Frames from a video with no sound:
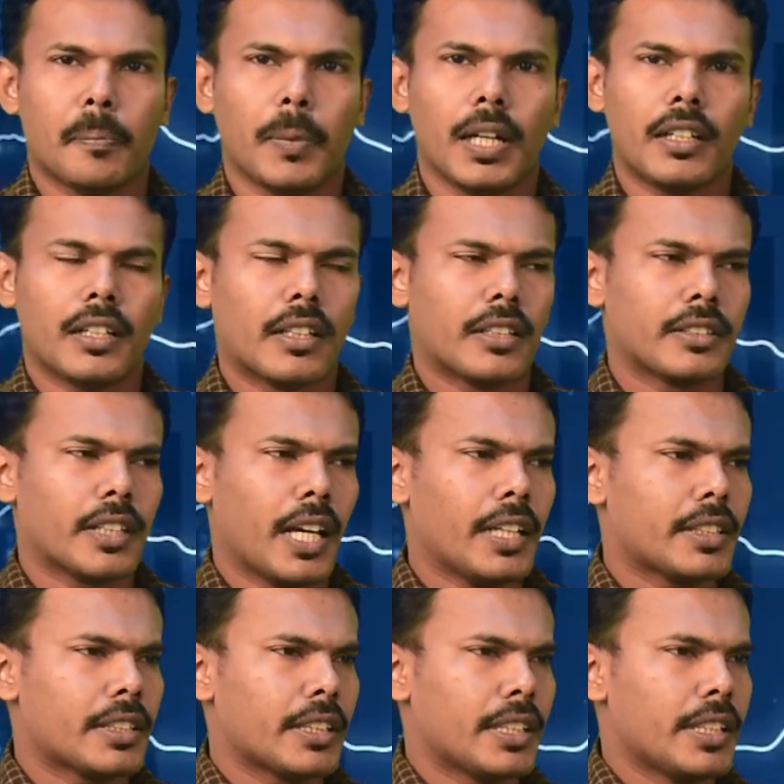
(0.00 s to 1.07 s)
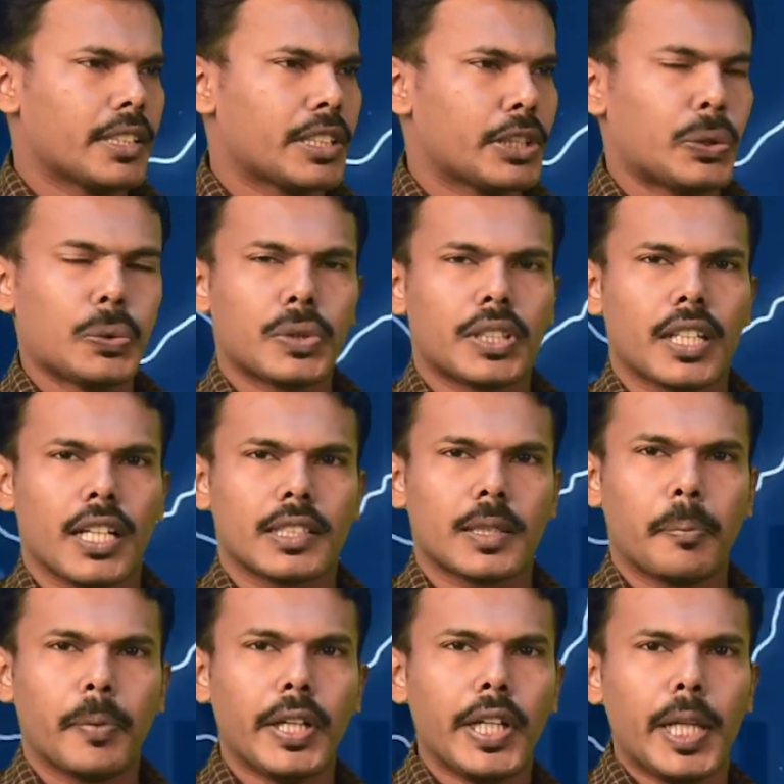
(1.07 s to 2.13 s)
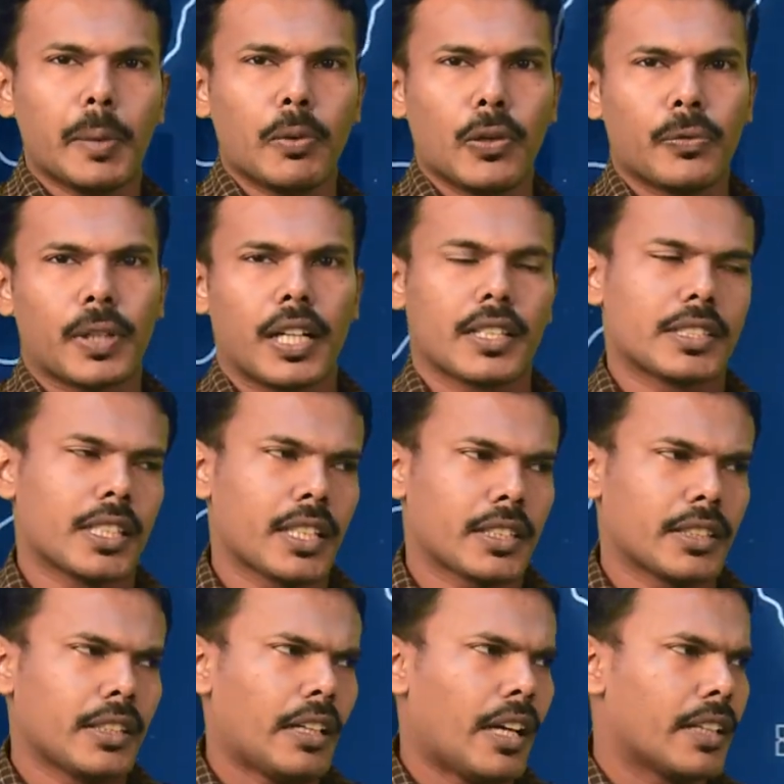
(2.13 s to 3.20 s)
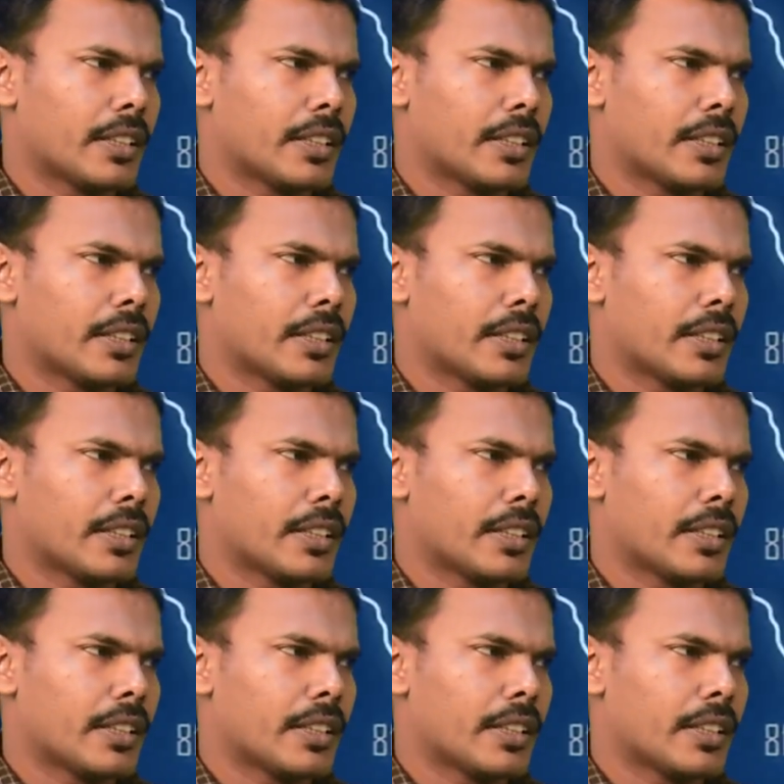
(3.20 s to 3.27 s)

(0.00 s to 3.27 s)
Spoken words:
but that is used as a medium of transaction.